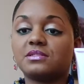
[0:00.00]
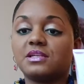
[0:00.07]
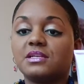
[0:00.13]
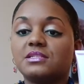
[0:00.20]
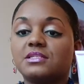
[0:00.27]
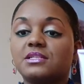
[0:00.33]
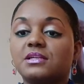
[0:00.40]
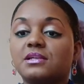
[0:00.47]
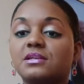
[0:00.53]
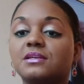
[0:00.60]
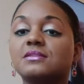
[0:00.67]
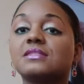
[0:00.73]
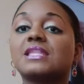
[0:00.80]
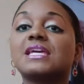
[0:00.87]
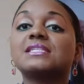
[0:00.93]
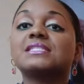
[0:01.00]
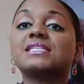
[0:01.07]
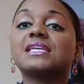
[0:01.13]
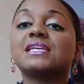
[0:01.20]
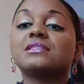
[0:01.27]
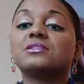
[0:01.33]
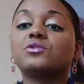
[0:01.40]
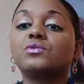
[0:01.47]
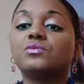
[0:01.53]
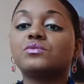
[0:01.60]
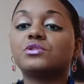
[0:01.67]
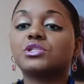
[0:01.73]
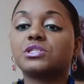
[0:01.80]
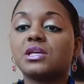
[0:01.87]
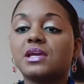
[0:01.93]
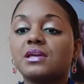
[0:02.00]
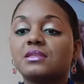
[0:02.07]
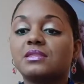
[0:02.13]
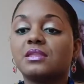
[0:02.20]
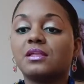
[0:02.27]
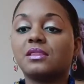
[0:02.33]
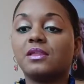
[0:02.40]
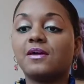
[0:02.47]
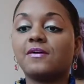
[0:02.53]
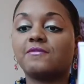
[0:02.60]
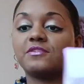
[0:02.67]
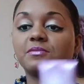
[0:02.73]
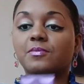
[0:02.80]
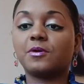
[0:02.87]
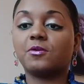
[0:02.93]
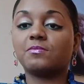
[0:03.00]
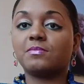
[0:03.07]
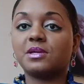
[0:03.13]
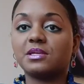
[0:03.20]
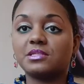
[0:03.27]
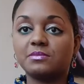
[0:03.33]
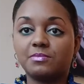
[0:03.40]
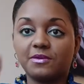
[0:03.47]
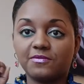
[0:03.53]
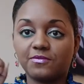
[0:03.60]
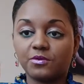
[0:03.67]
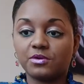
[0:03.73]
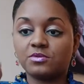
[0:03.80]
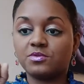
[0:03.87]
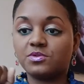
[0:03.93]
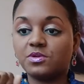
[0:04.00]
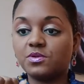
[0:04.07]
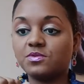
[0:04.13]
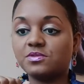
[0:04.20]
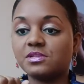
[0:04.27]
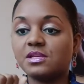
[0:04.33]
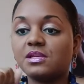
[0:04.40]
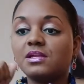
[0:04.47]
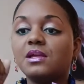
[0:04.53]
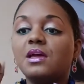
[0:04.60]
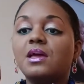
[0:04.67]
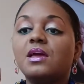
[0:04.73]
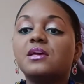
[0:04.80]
They said to shake the Love Spell mist before you use it.